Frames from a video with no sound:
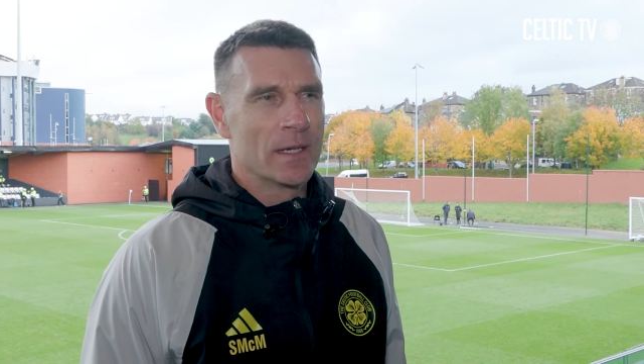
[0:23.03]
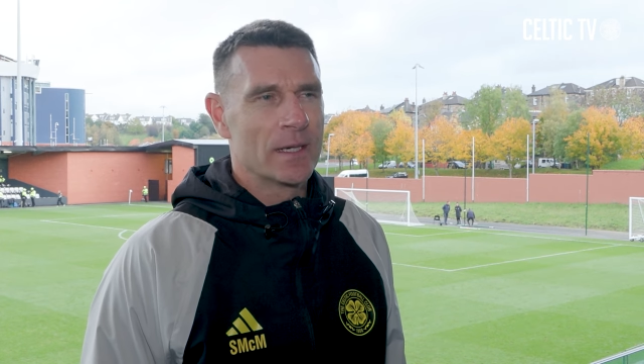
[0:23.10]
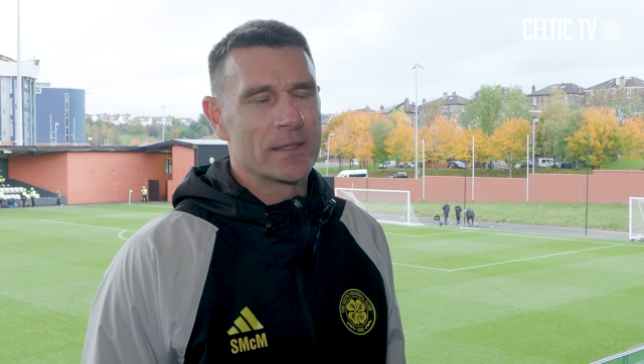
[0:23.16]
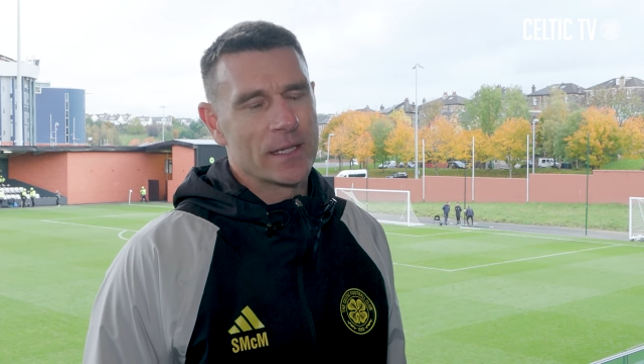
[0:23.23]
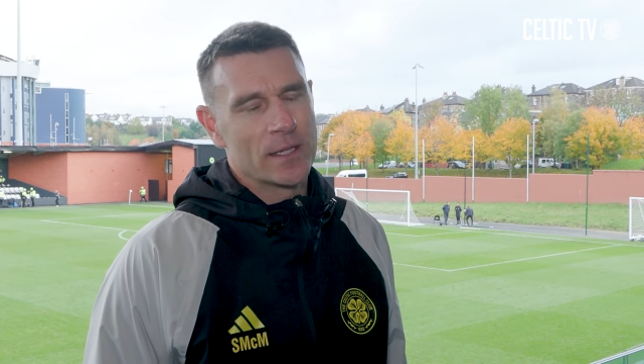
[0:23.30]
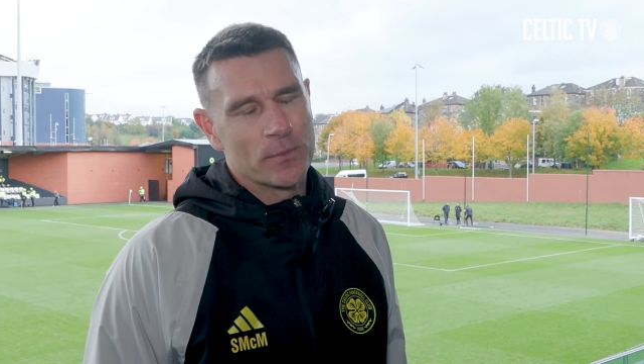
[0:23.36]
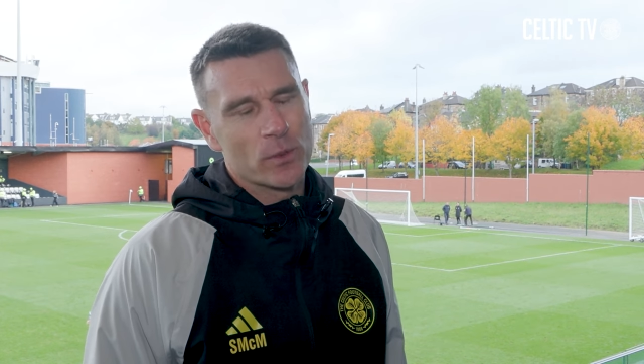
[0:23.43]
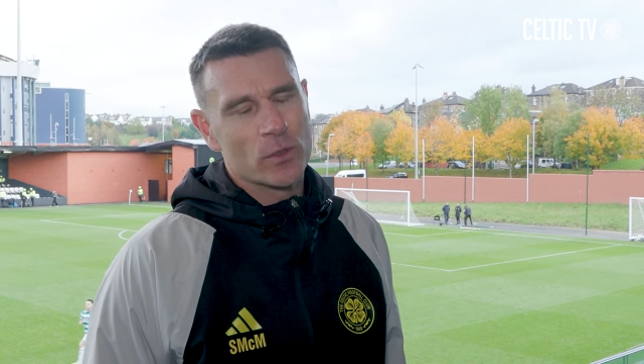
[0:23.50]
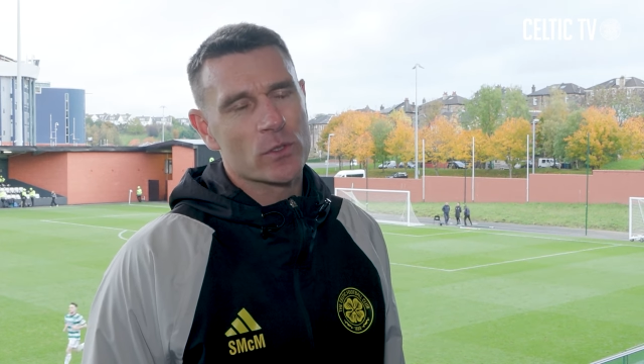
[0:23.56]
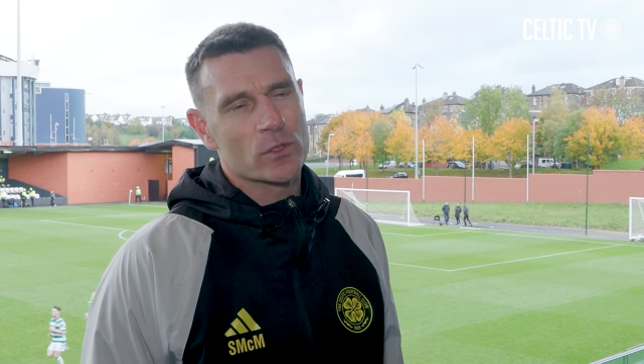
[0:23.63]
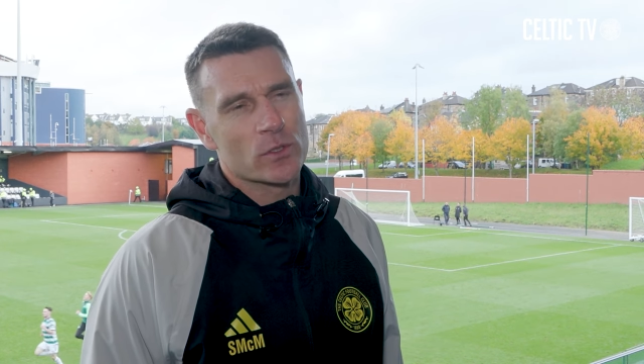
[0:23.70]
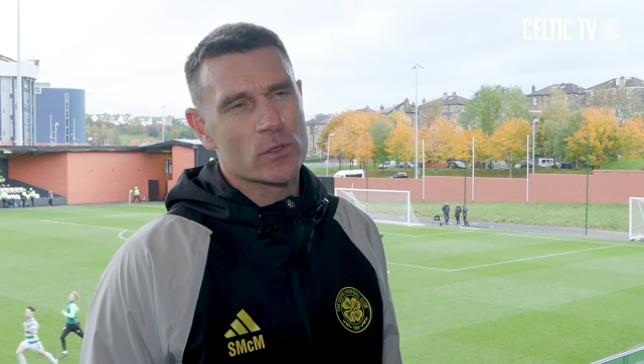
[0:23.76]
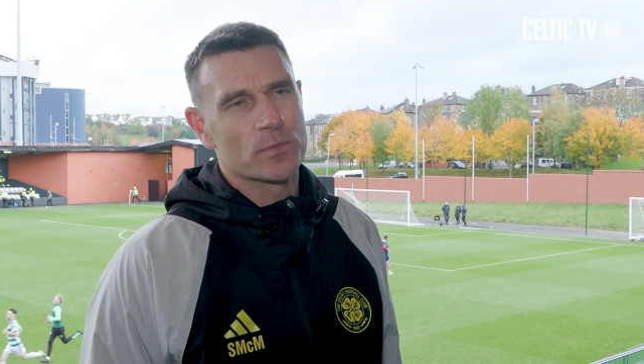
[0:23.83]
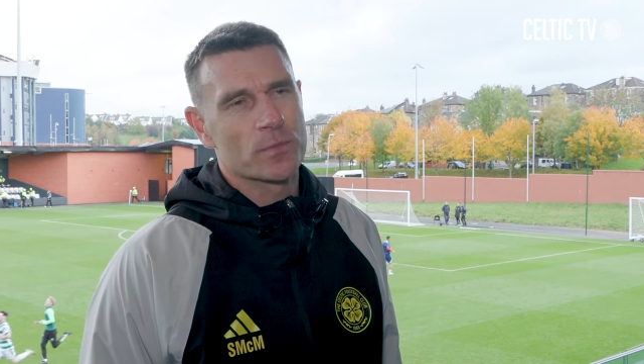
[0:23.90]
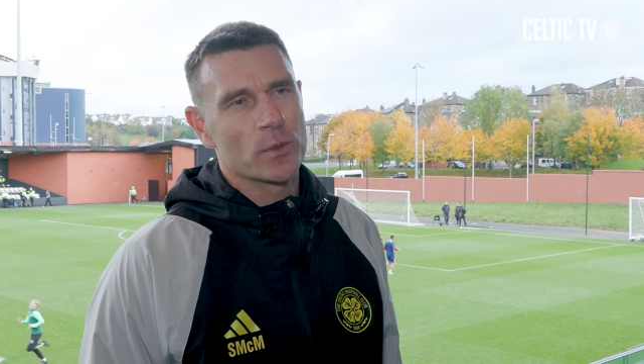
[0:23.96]
And then it
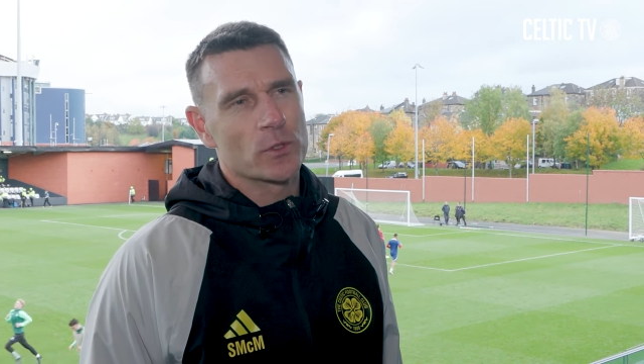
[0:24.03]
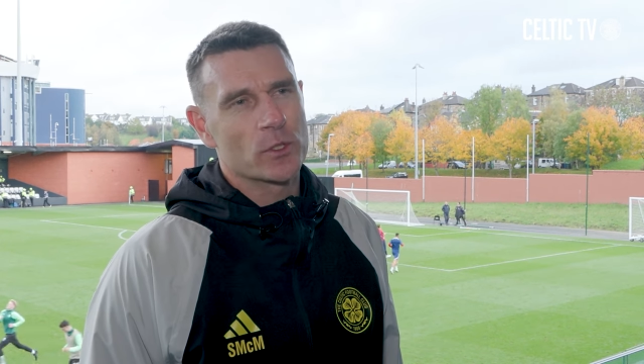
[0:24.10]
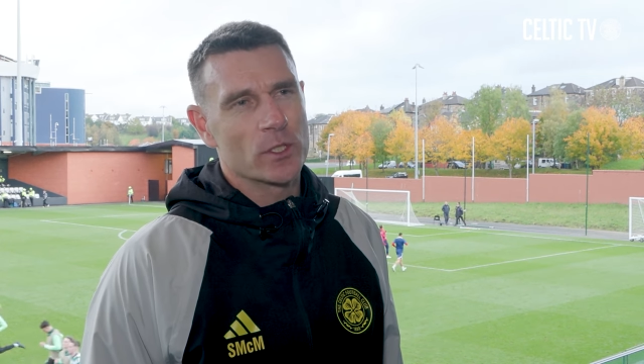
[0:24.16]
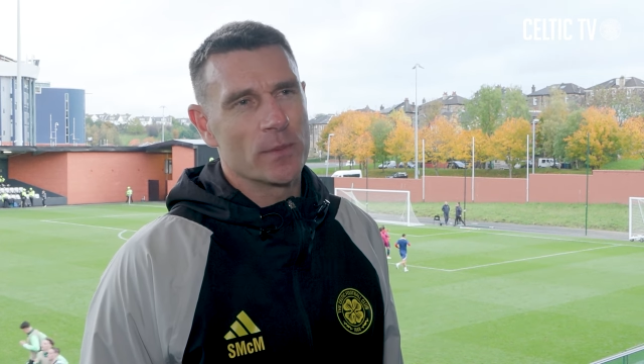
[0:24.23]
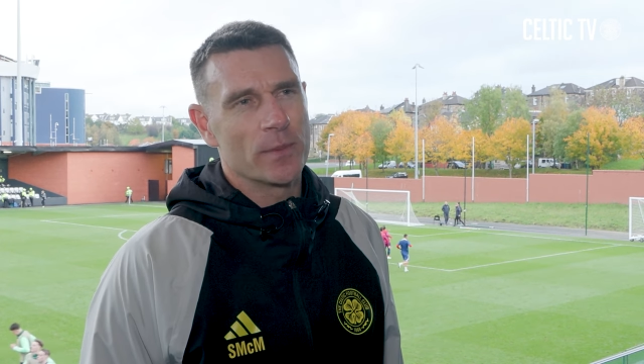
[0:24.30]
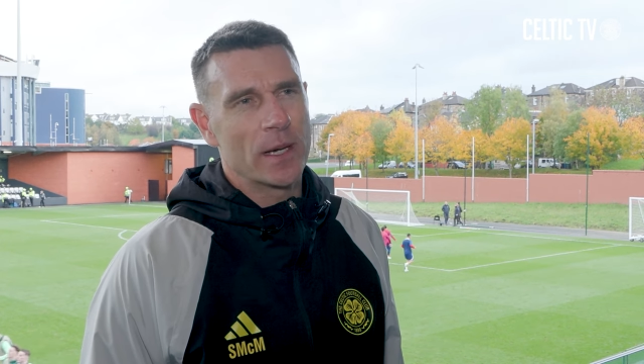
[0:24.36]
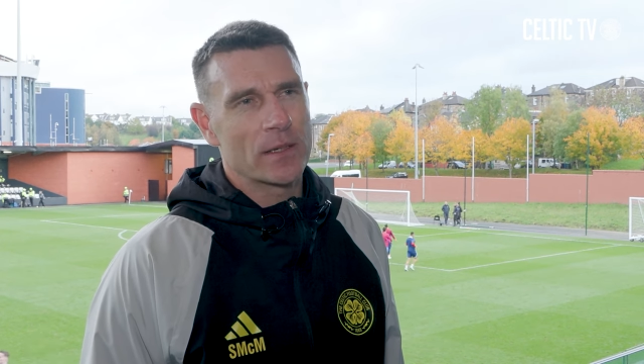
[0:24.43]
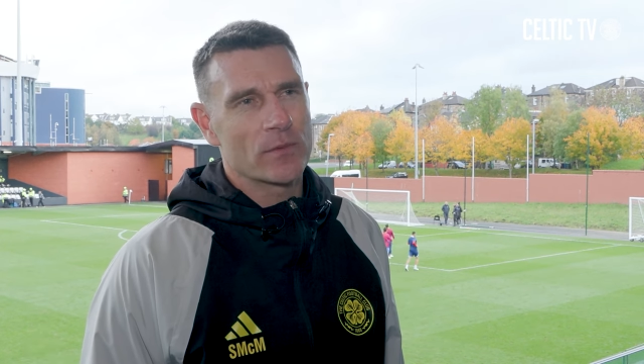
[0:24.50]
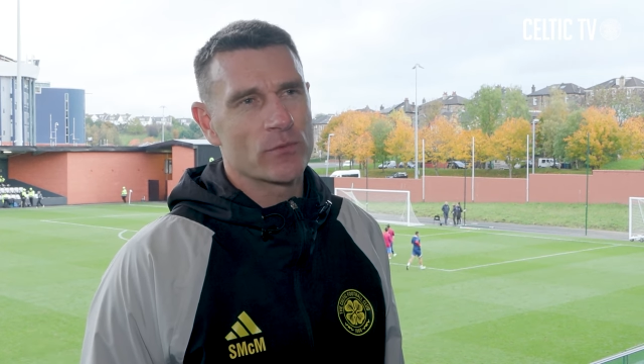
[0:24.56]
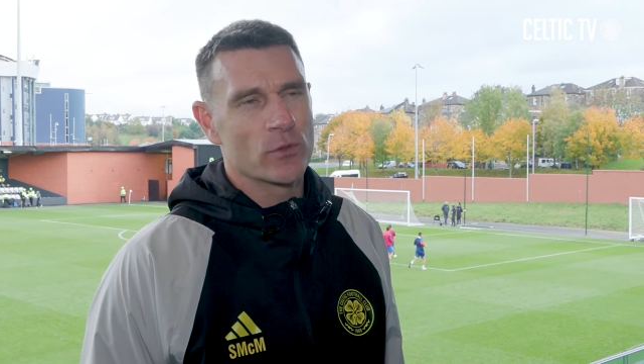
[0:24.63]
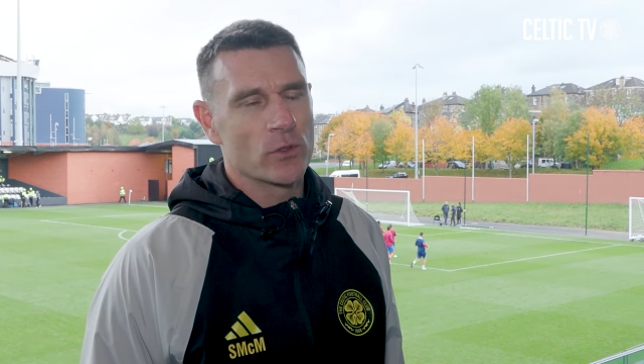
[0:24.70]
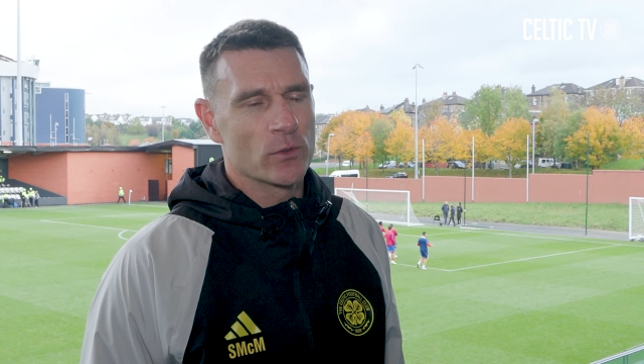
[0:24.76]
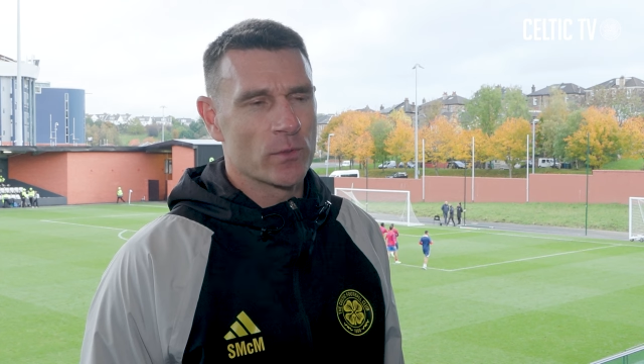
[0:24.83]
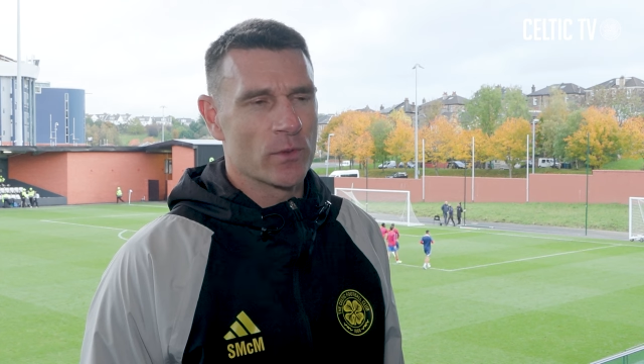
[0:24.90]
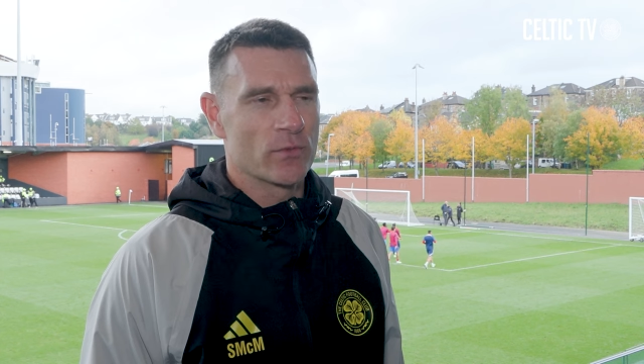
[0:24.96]
puts you in the back foot